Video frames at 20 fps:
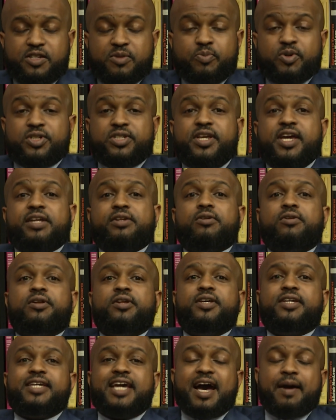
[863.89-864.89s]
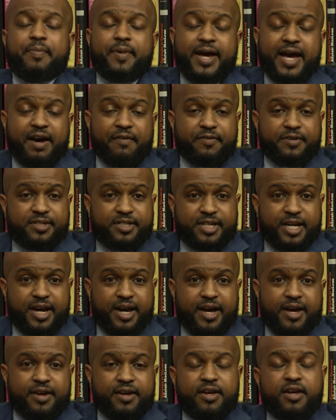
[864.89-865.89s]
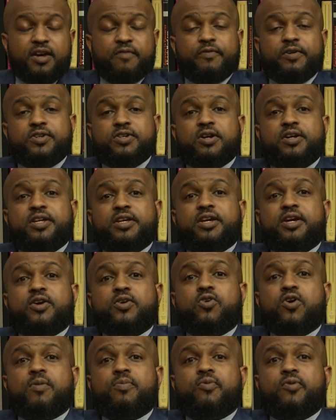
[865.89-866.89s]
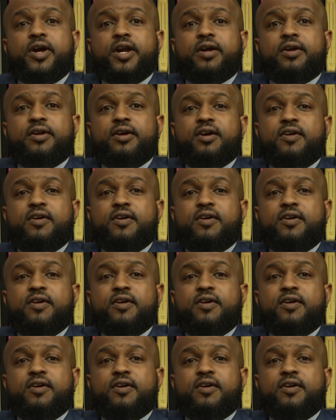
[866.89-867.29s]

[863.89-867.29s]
particularly Kappa Alpha Psi Fraternity Incorporated,